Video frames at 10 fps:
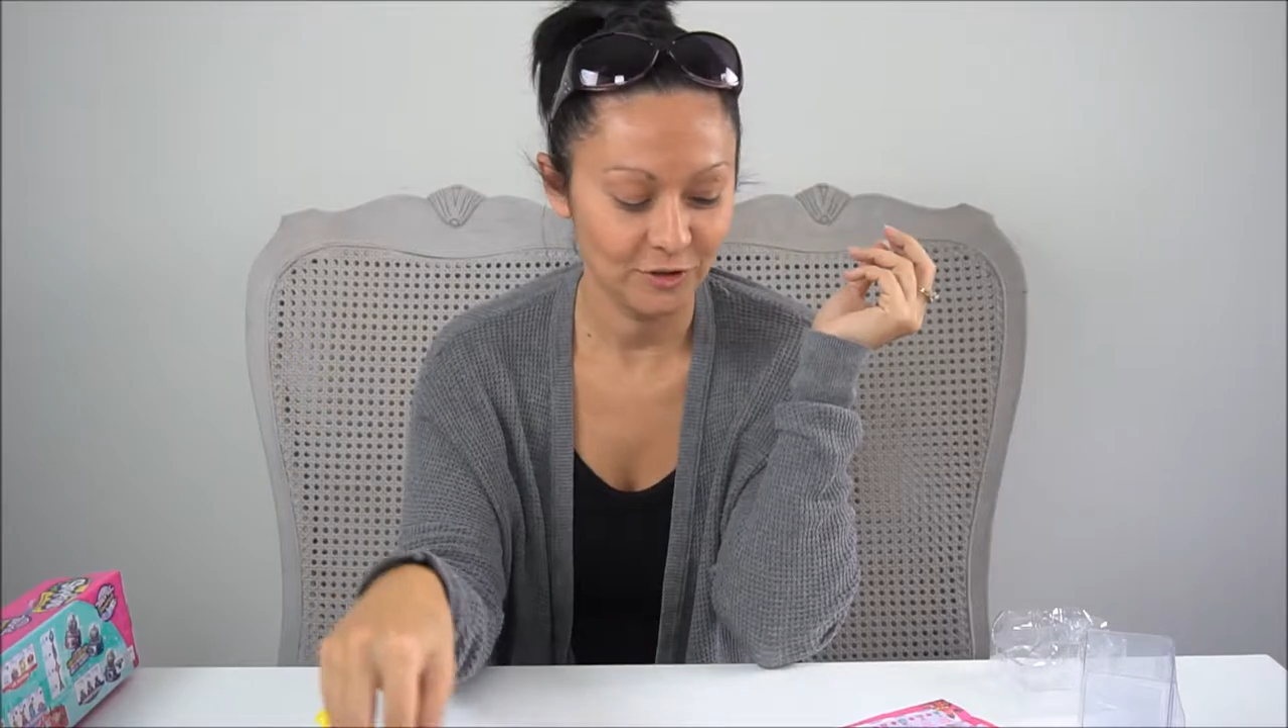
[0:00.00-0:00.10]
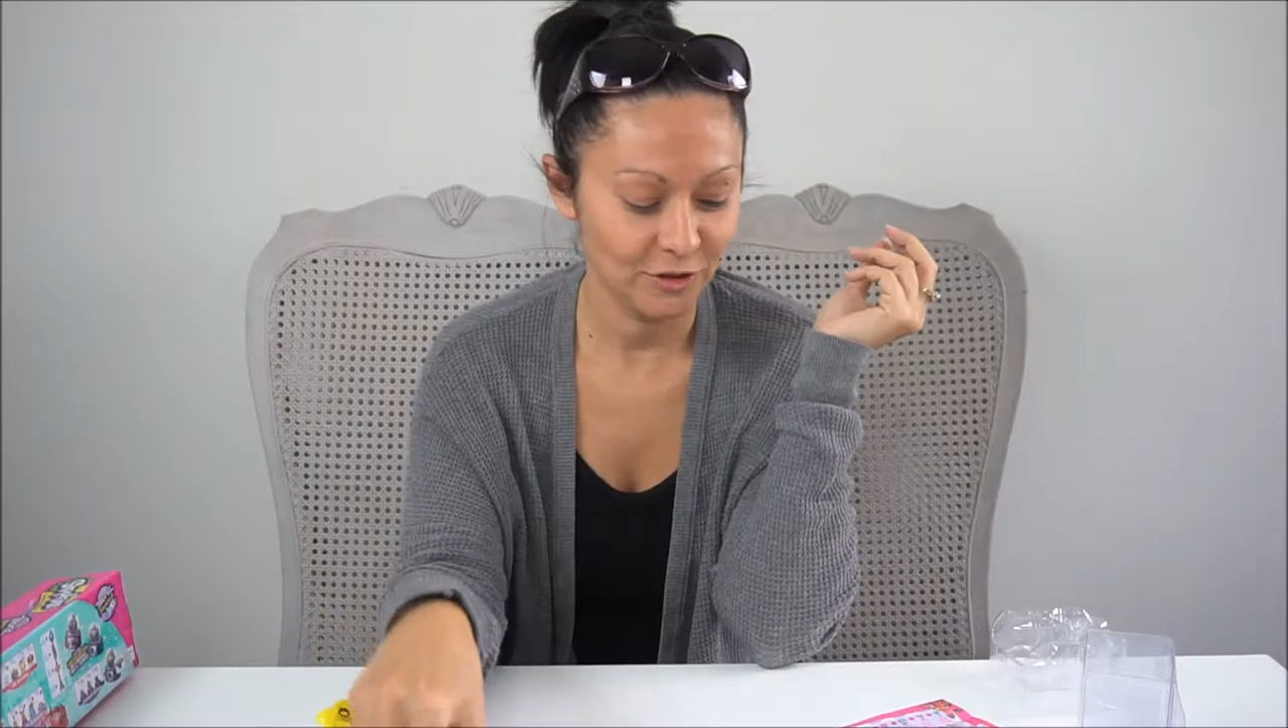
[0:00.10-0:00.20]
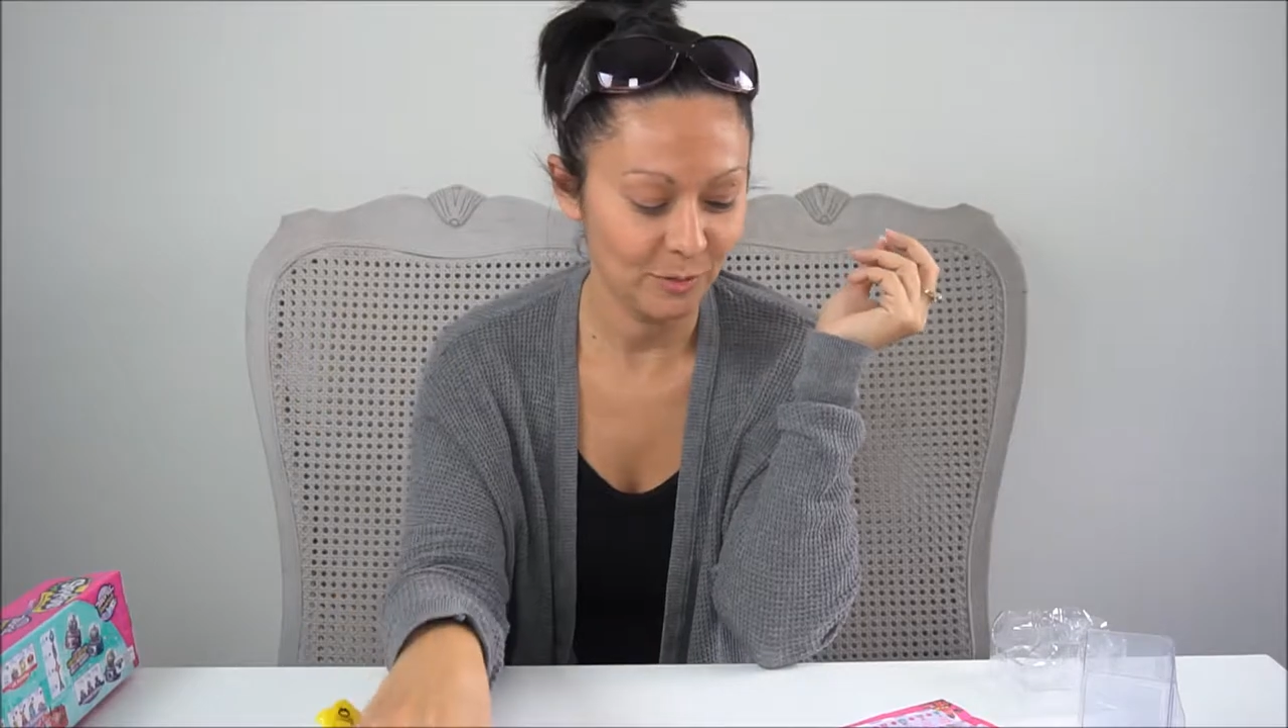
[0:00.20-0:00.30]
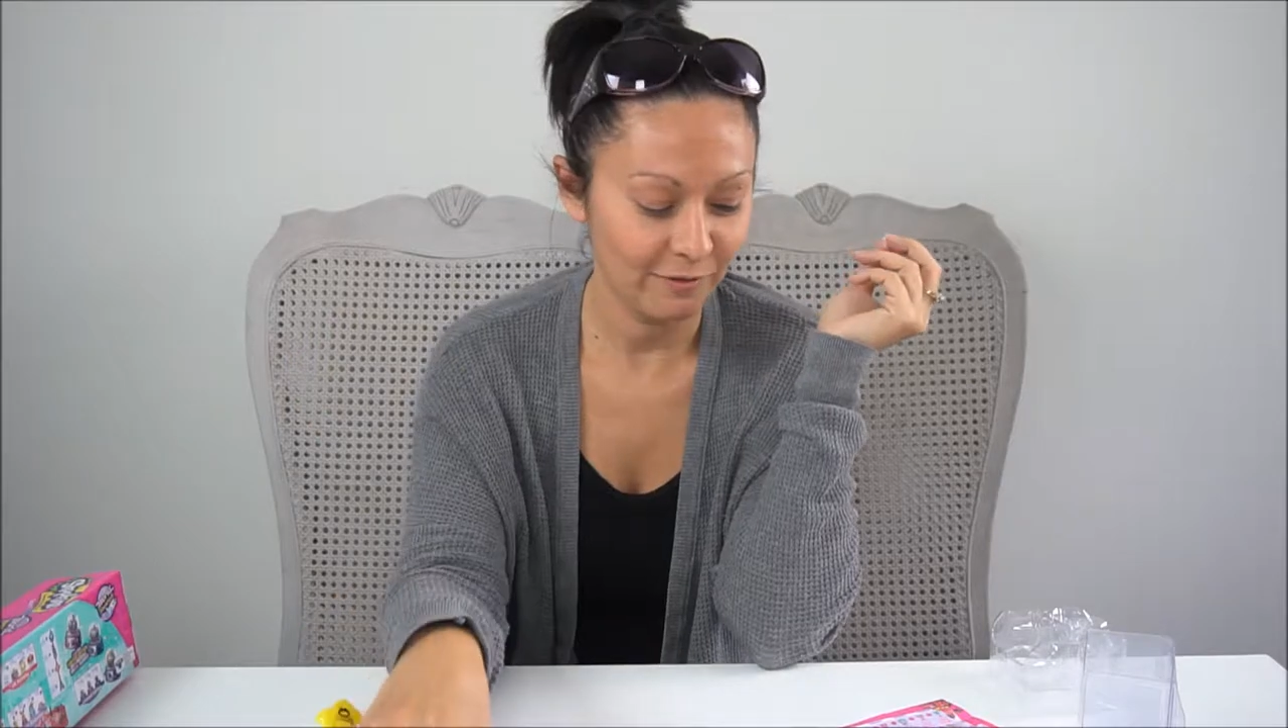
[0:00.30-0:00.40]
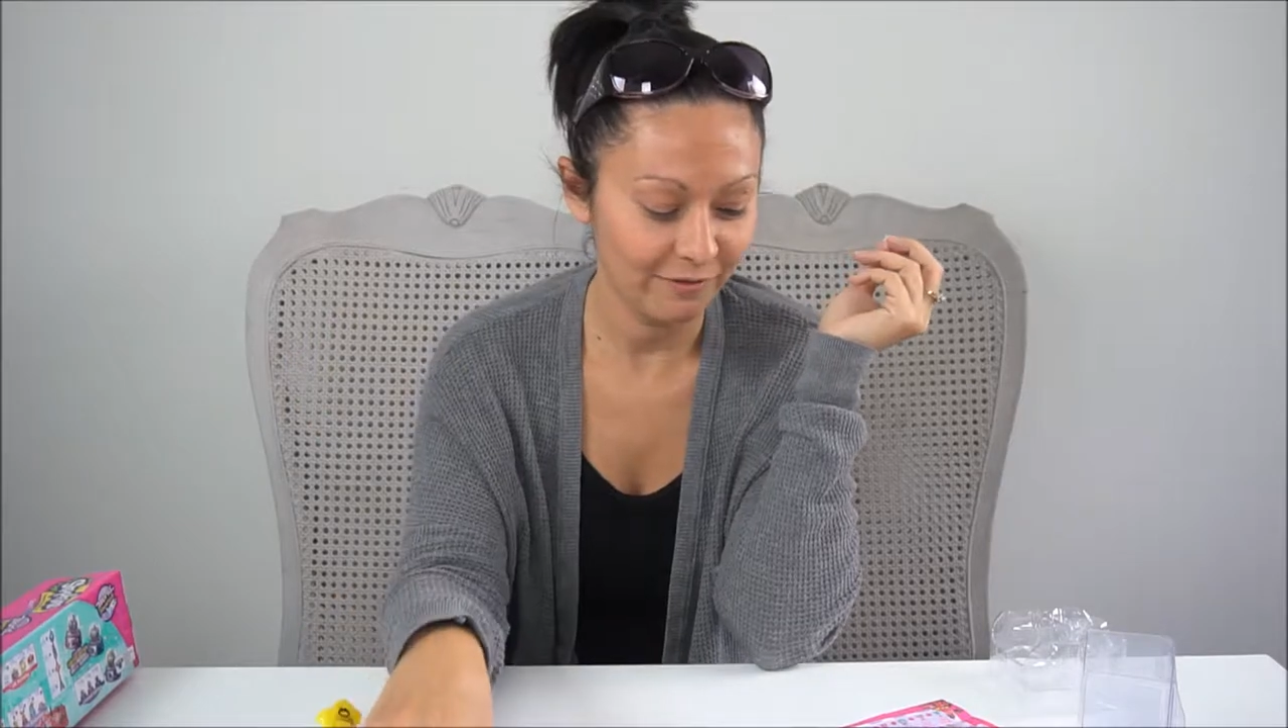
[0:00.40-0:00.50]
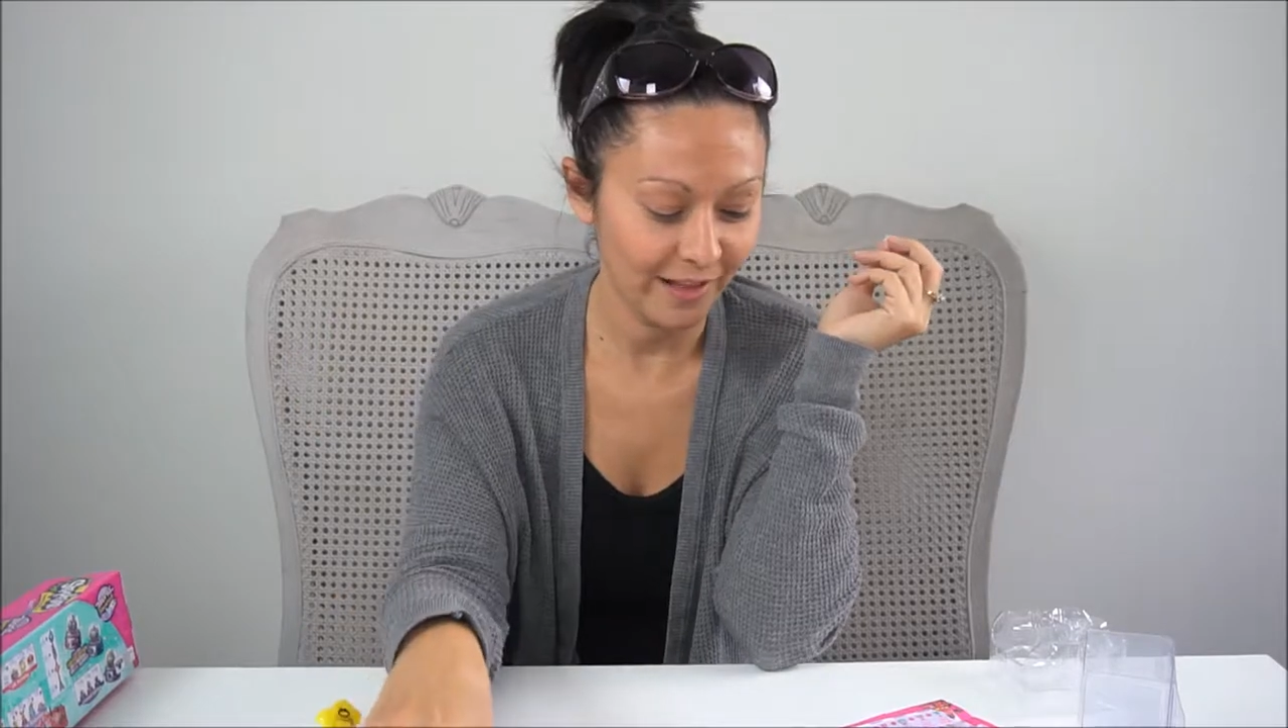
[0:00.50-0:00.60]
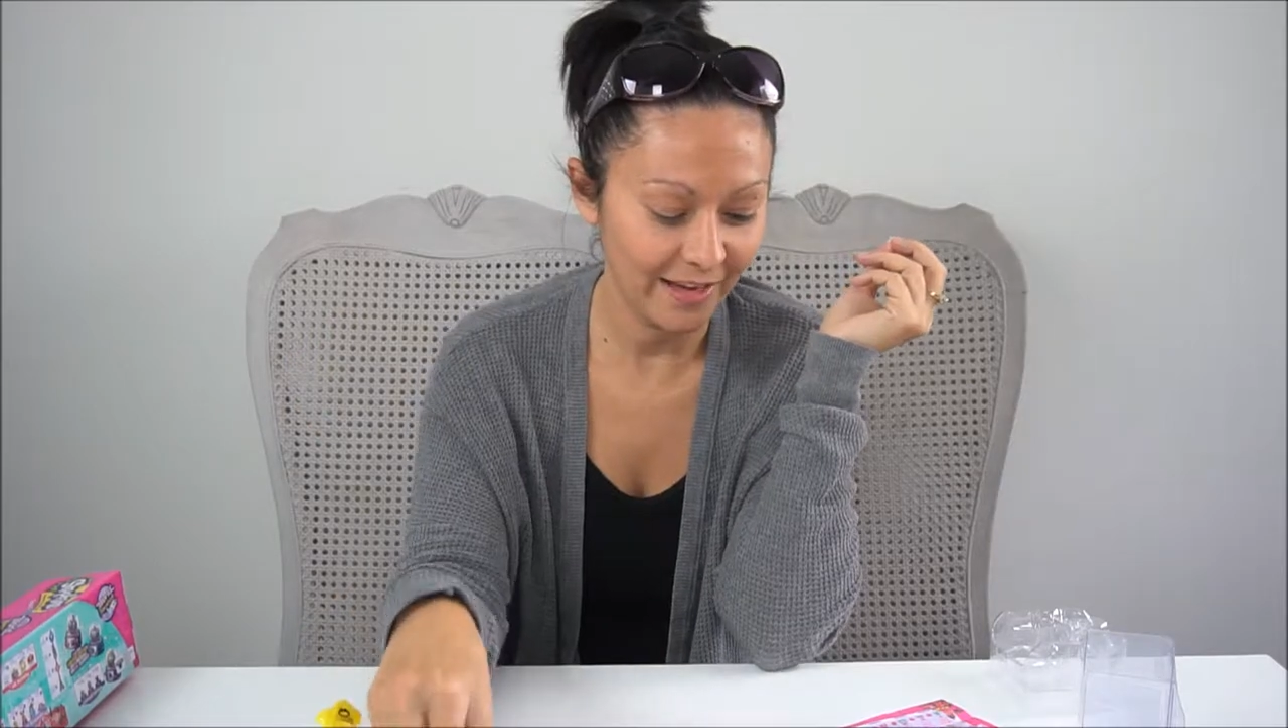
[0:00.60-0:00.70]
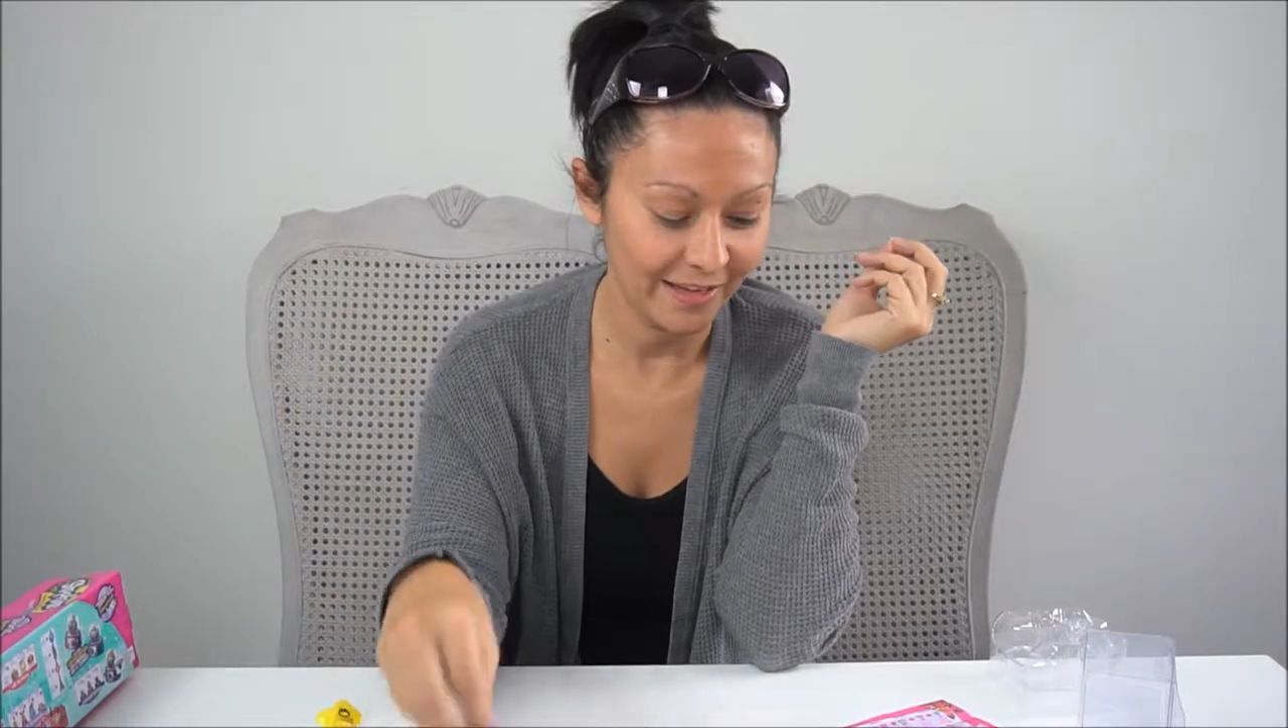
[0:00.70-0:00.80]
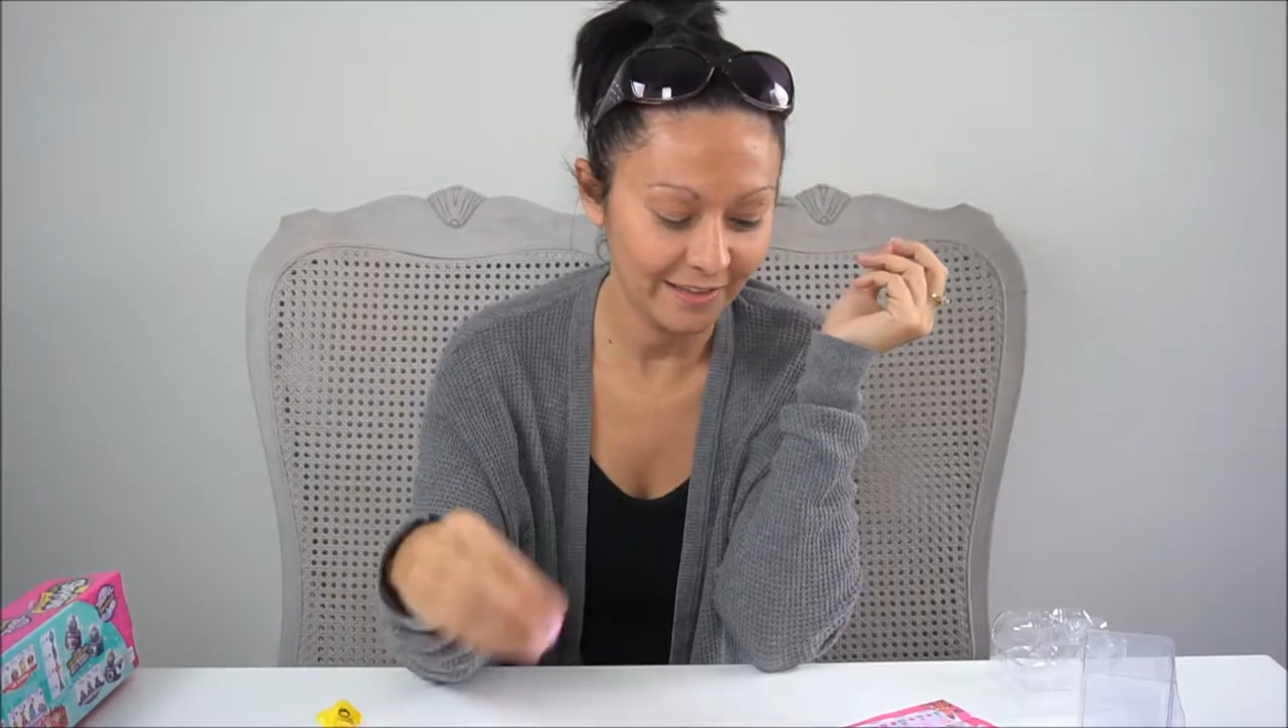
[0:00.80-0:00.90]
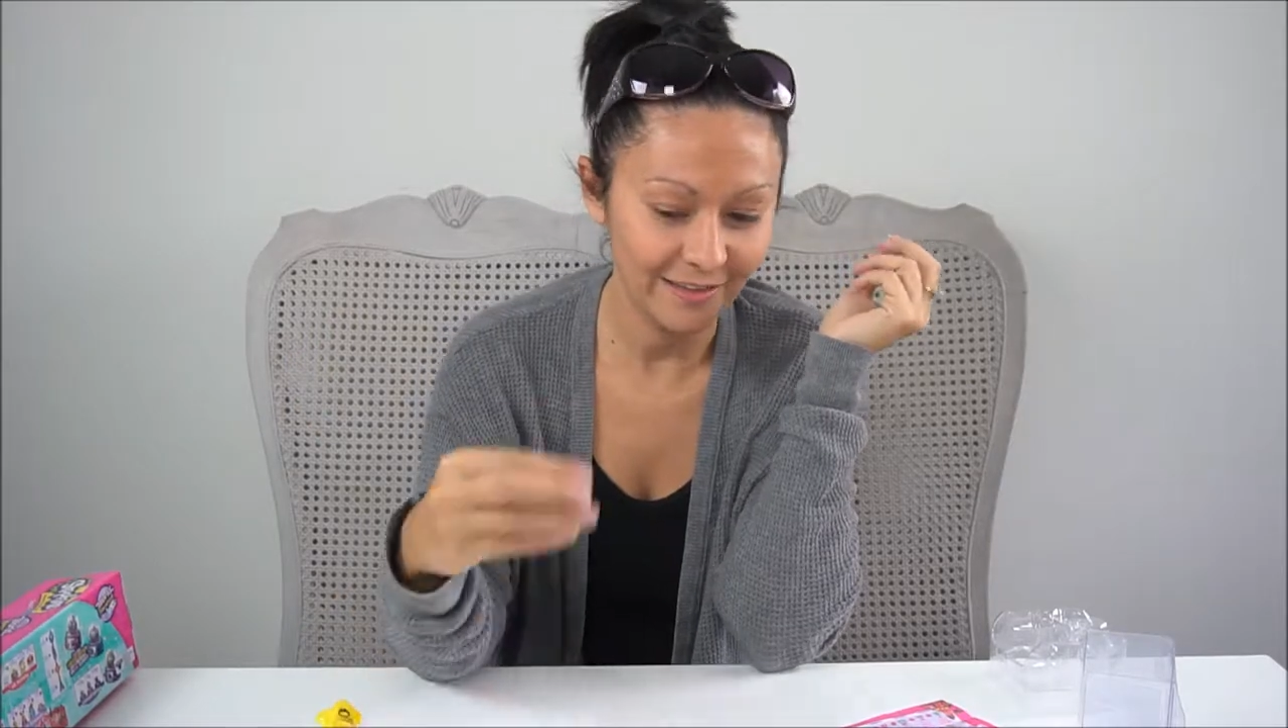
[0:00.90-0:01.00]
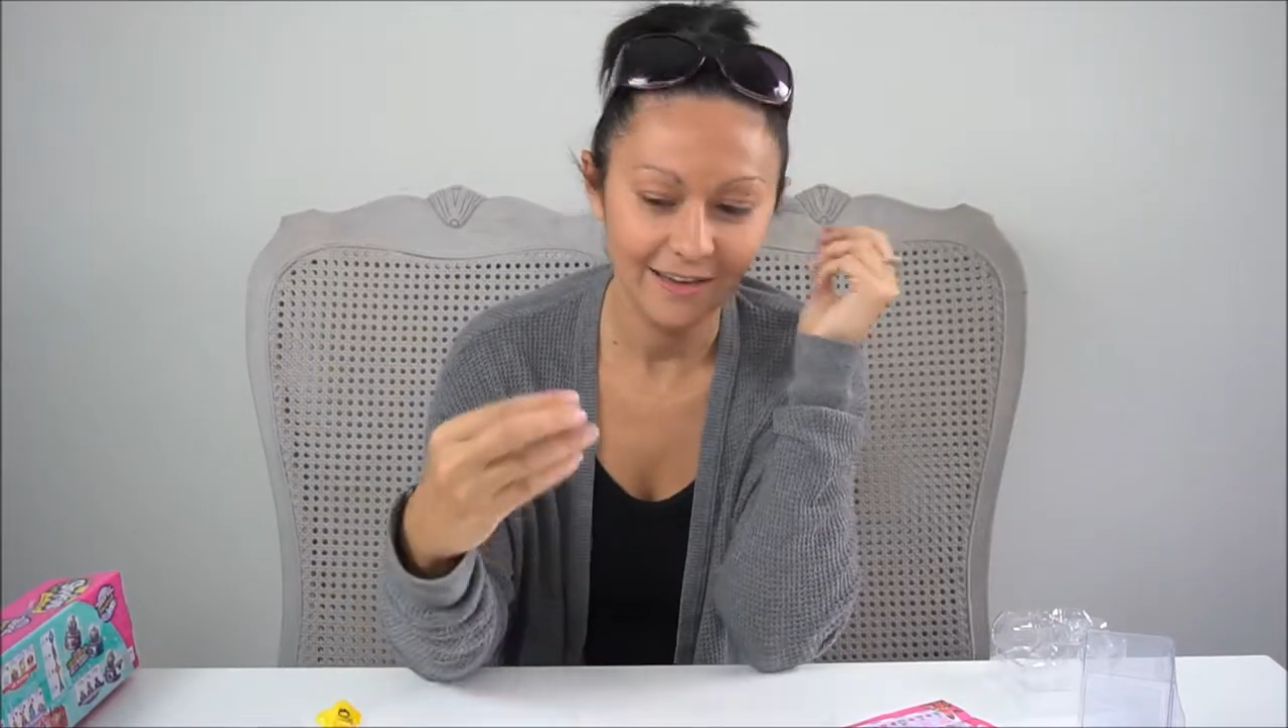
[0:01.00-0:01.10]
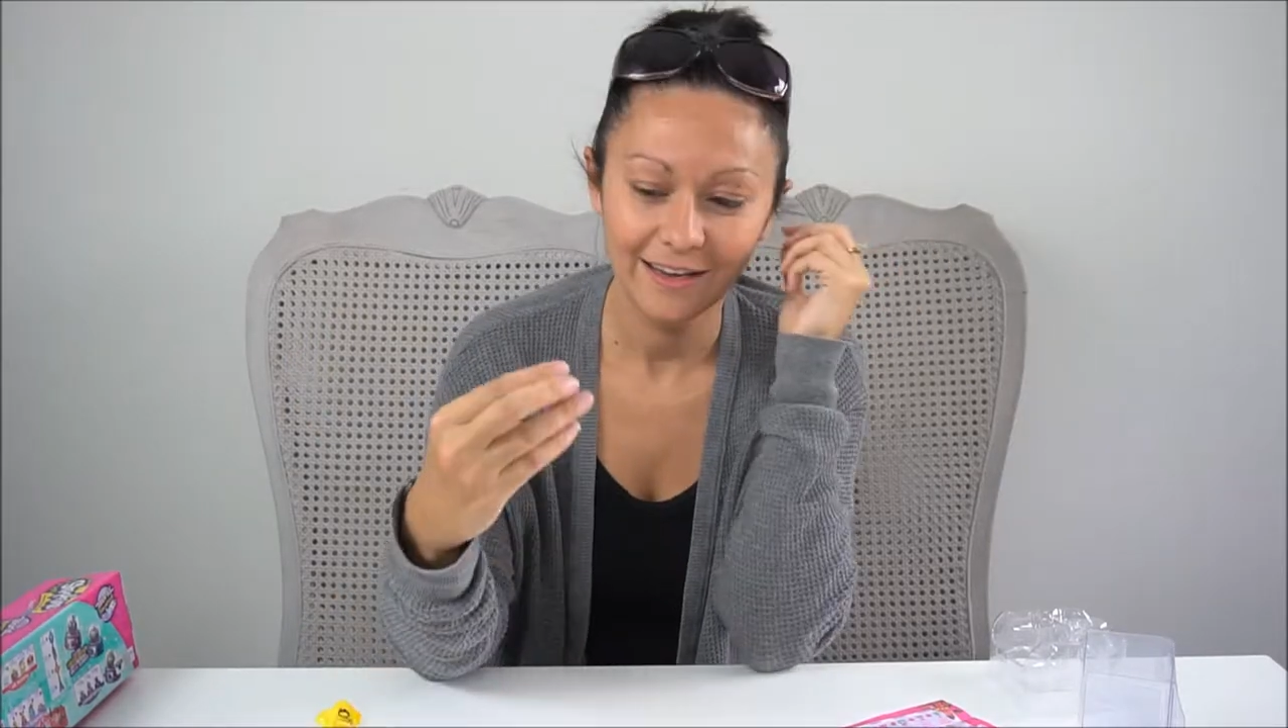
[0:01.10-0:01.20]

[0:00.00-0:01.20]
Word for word: she went flying.